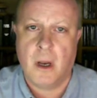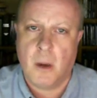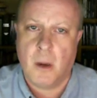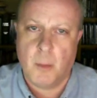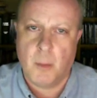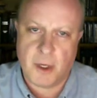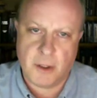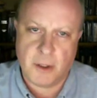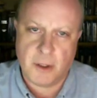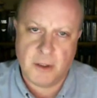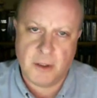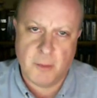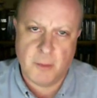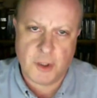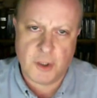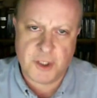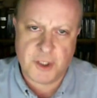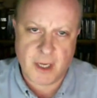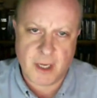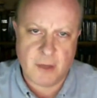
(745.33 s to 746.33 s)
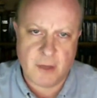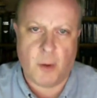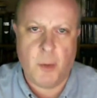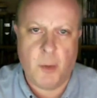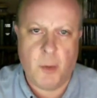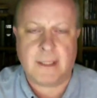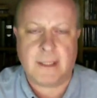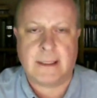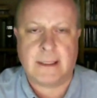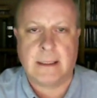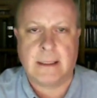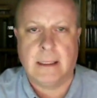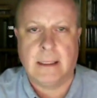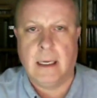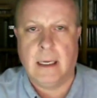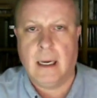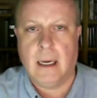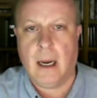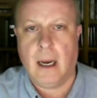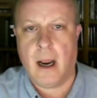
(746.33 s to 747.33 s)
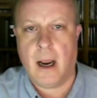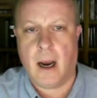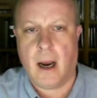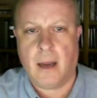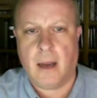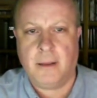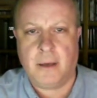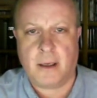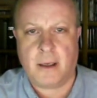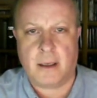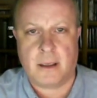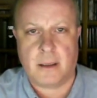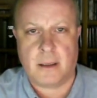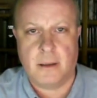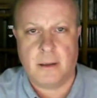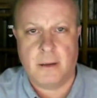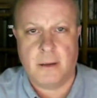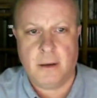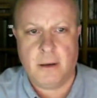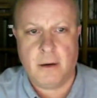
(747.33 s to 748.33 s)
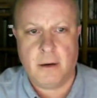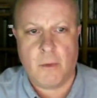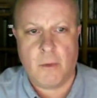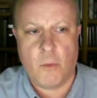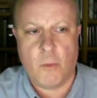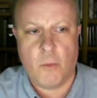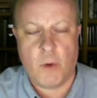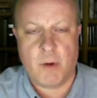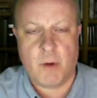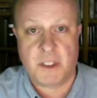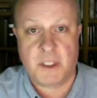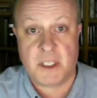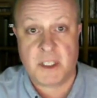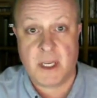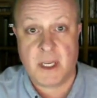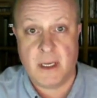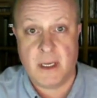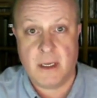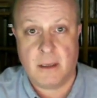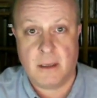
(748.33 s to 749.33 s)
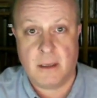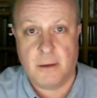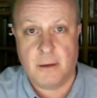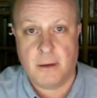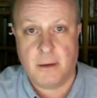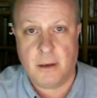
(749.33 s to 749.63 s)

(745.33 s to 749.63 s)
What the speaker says: But on the more general point, I think we will see